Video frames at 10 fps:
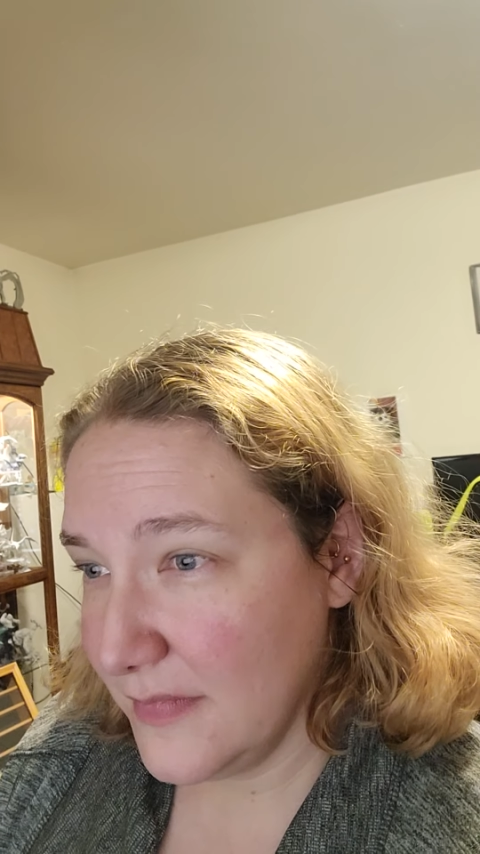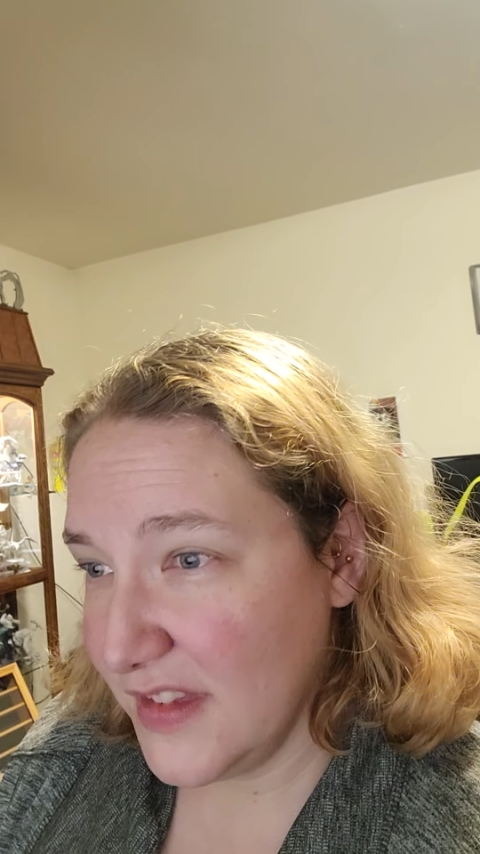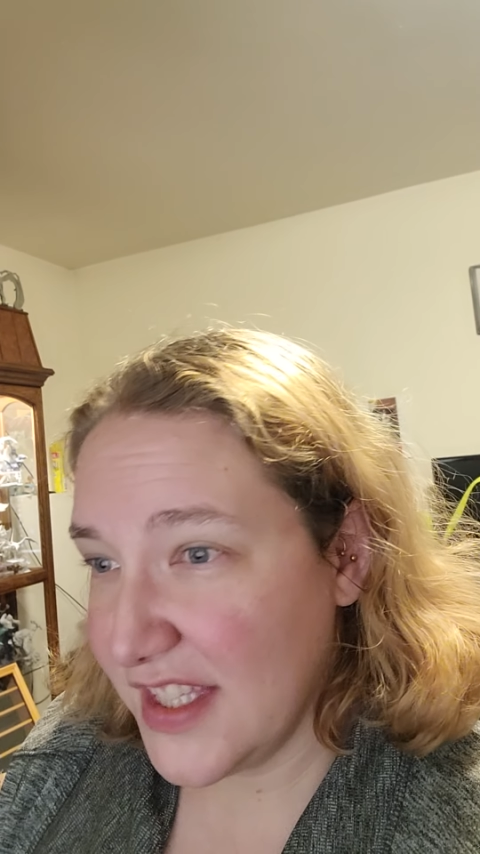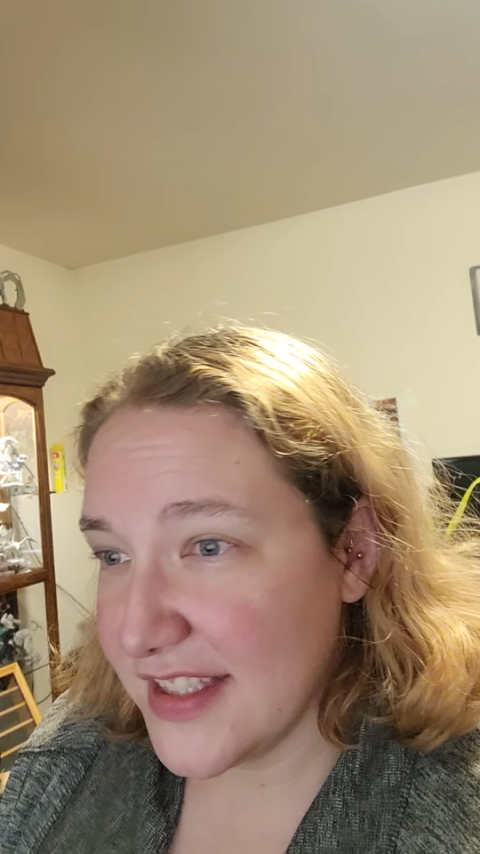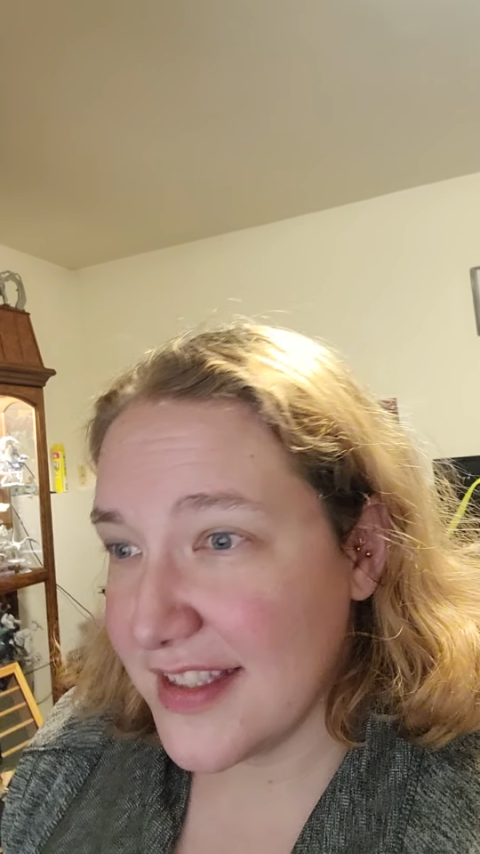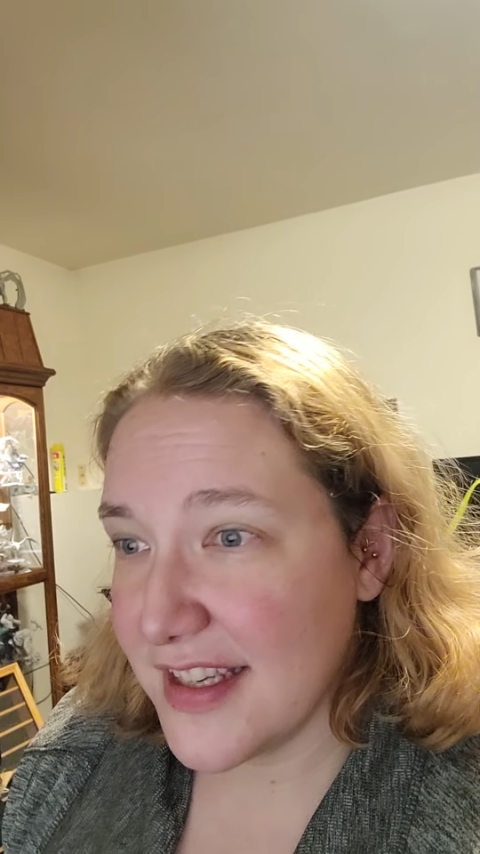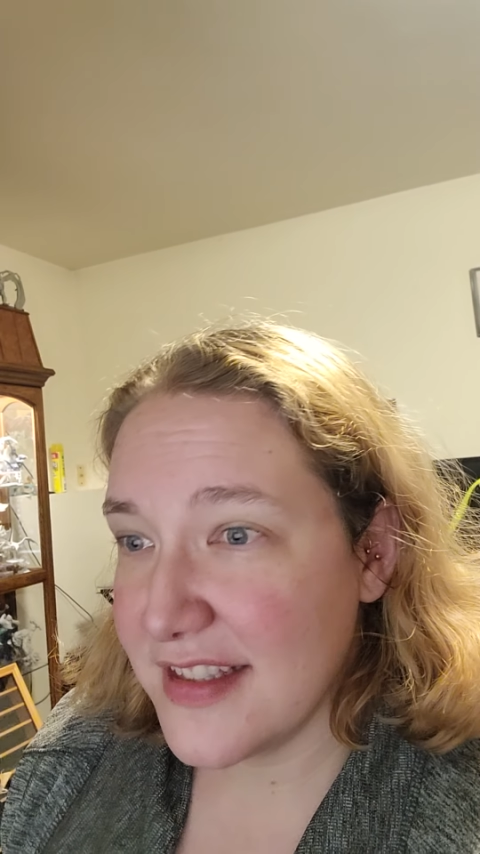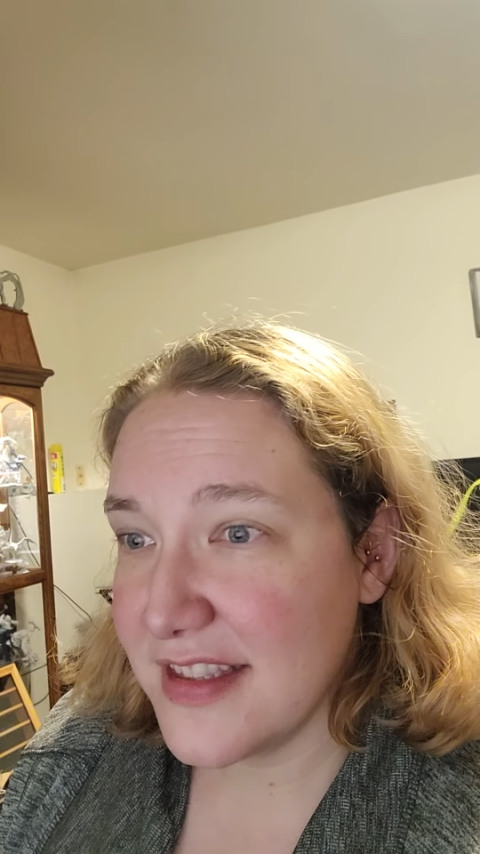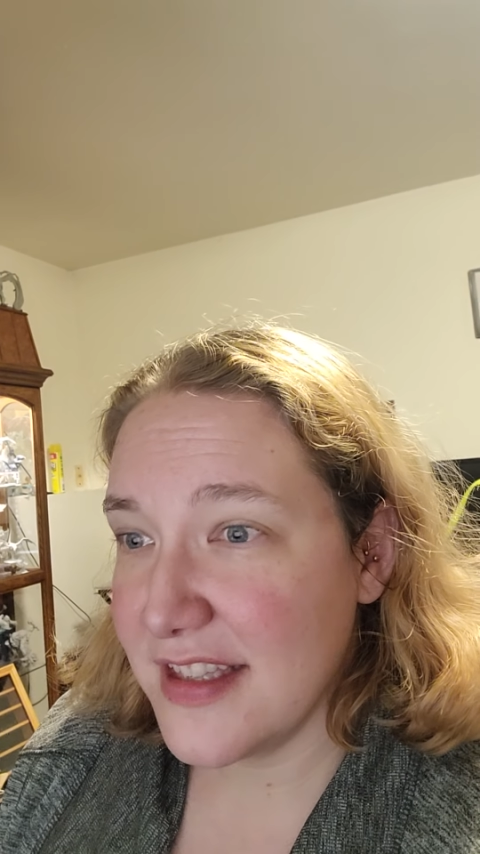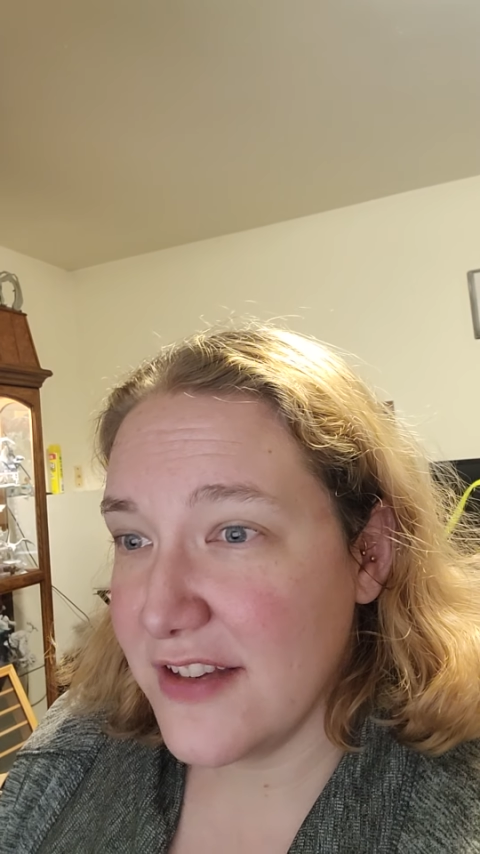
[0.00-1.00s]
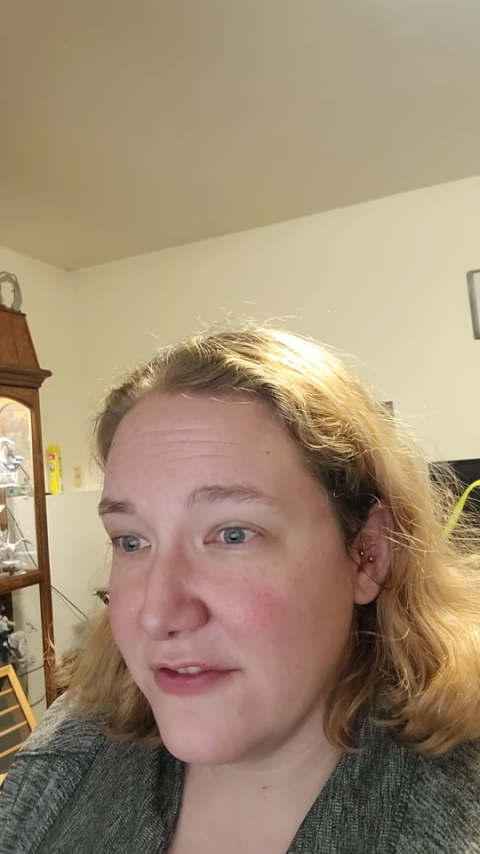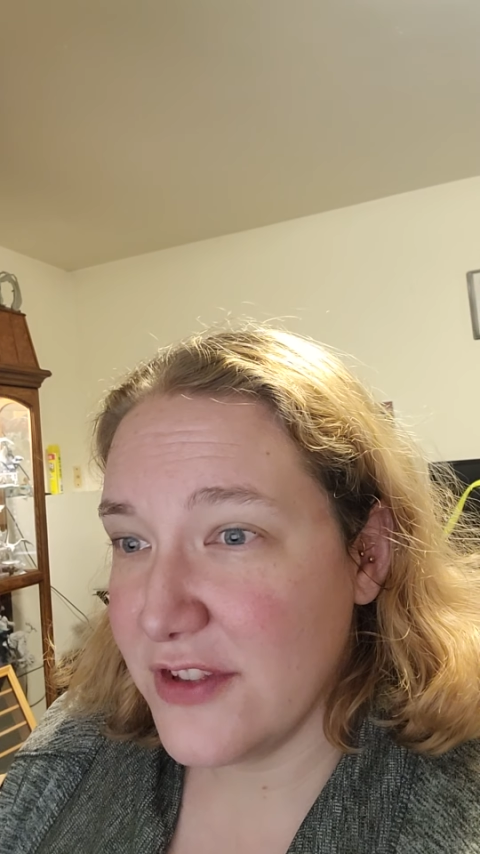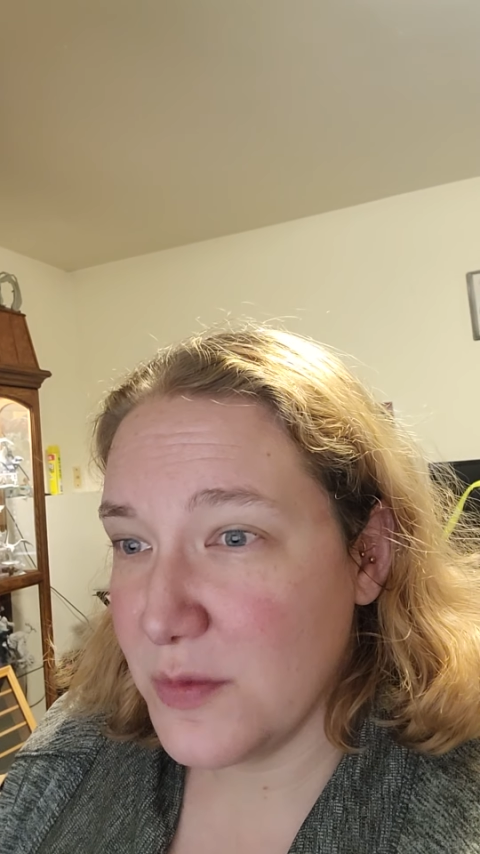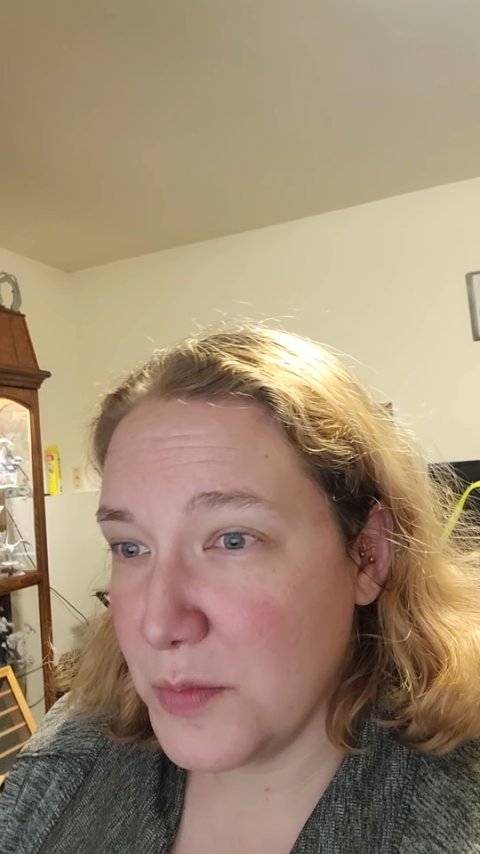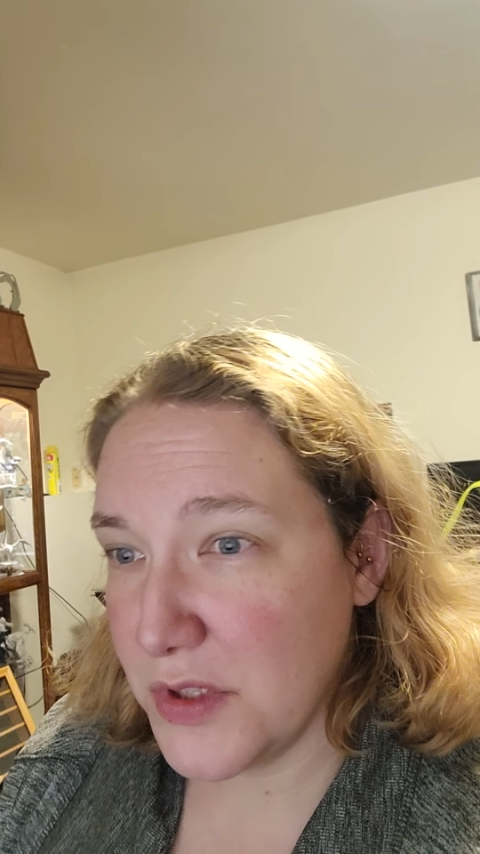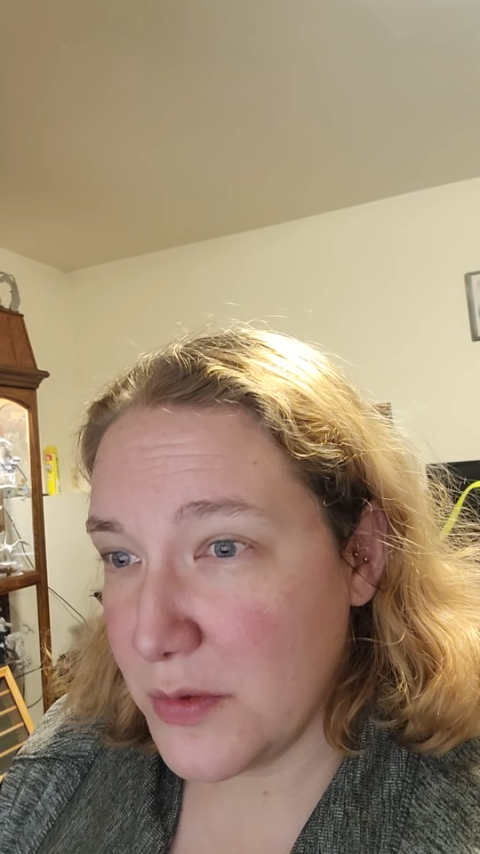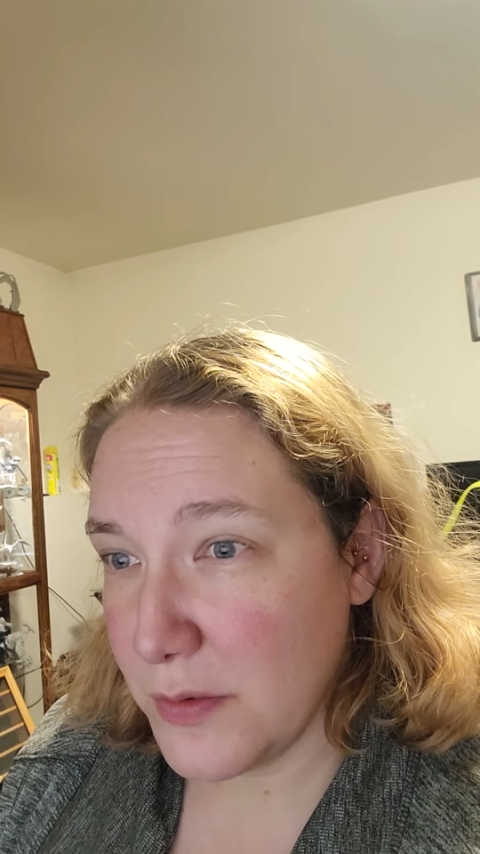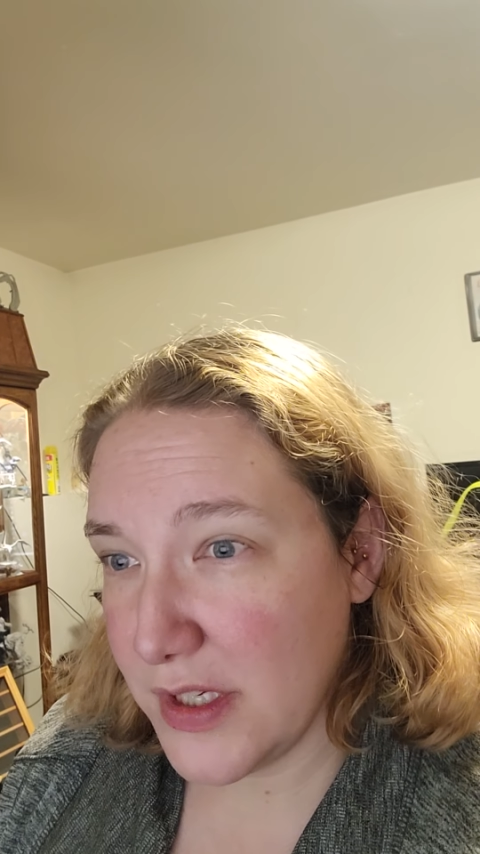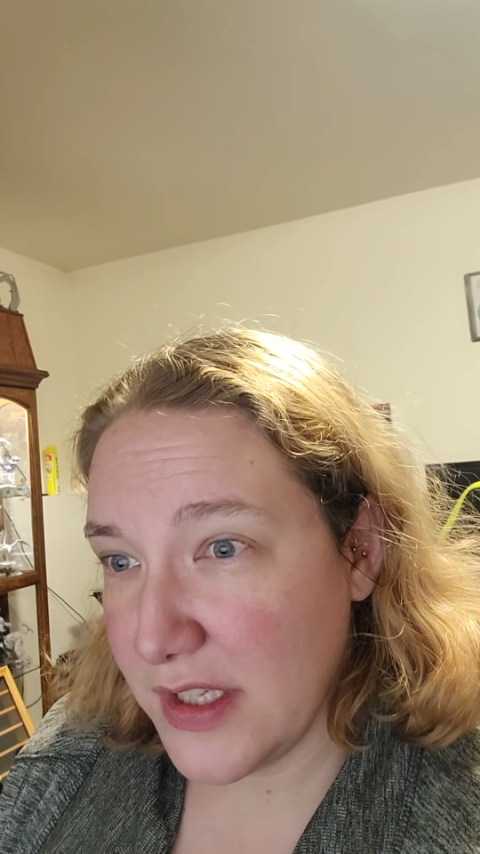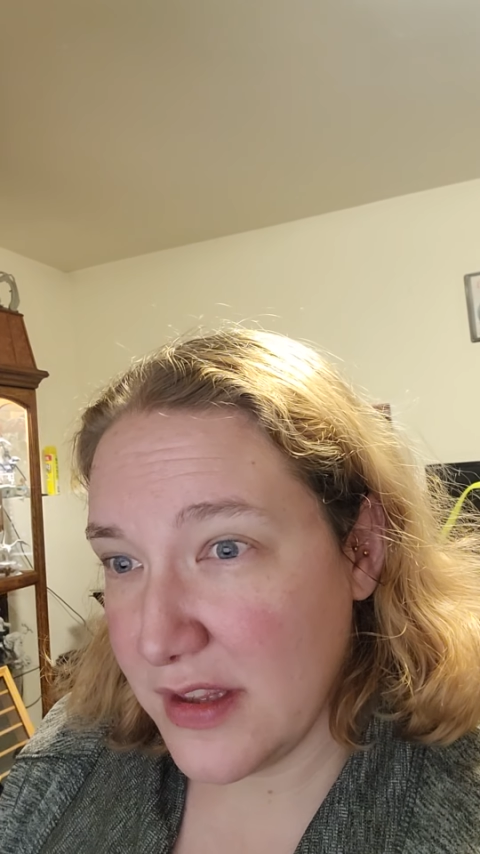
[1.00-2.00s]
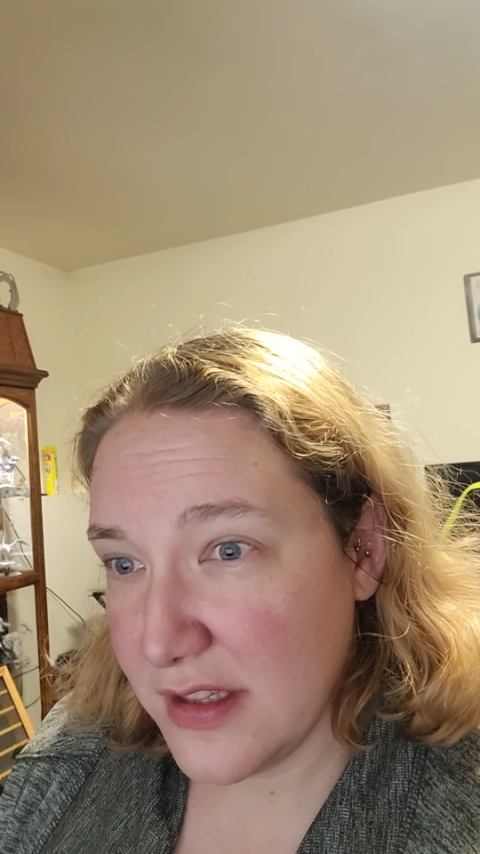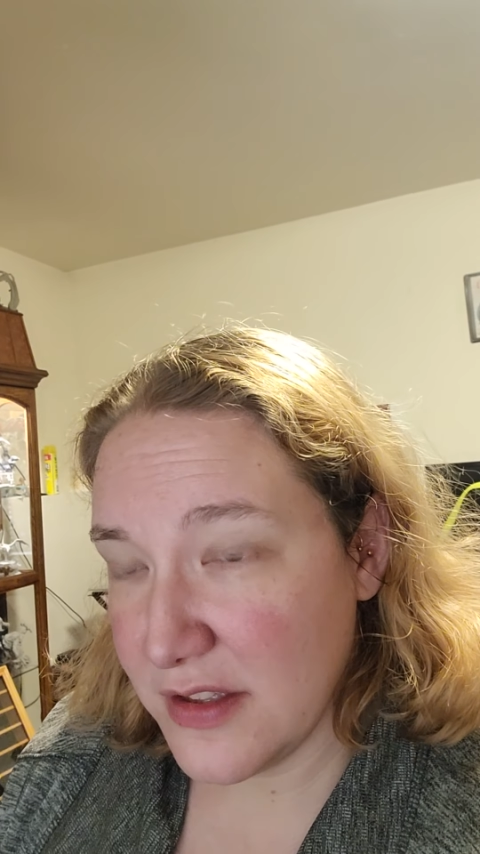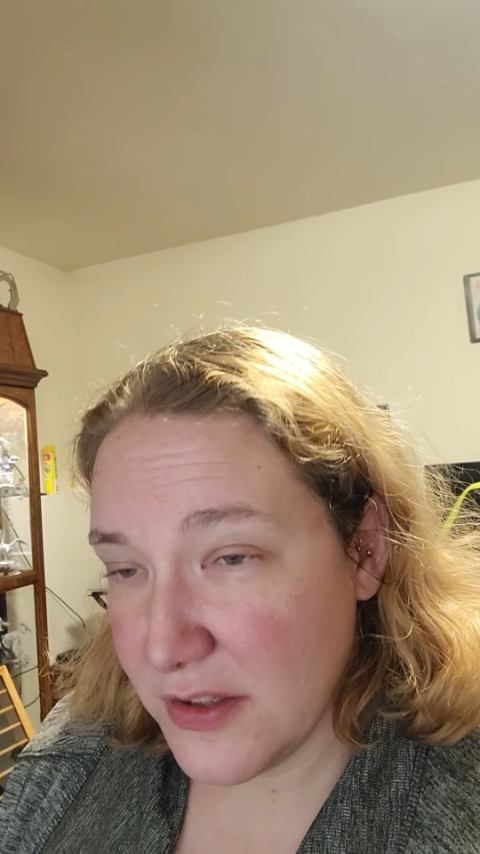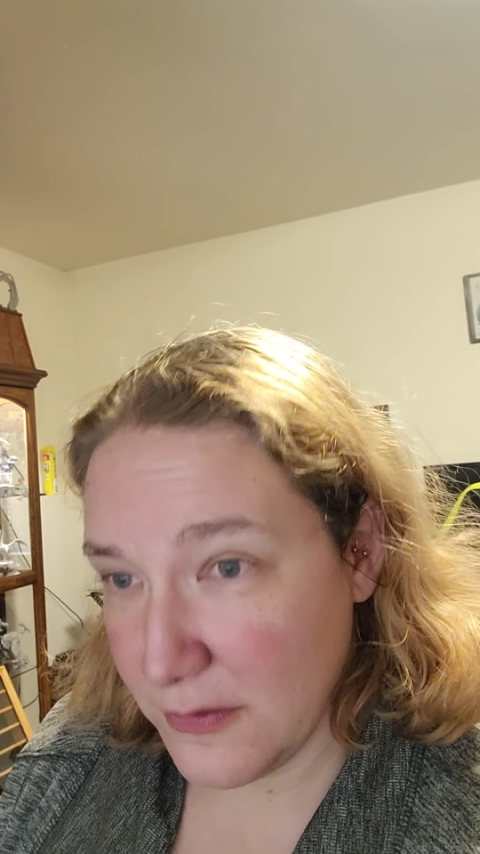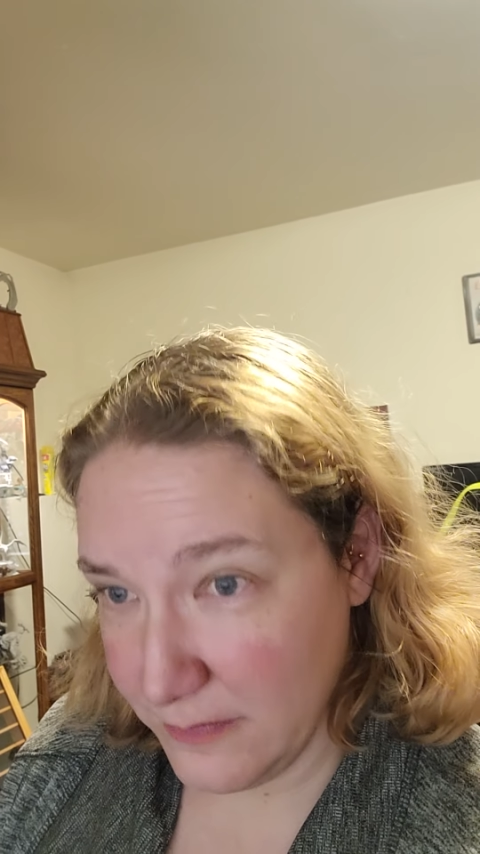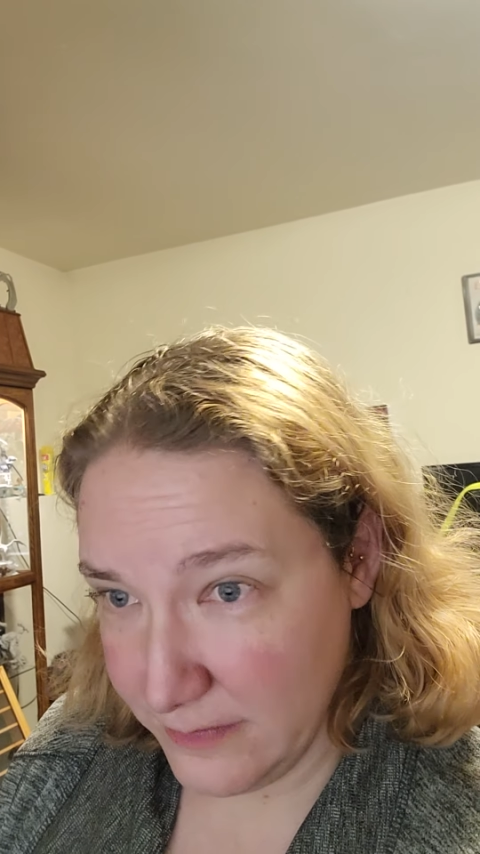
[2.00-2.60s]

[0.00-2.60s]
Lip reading: Discuss the difference between the two,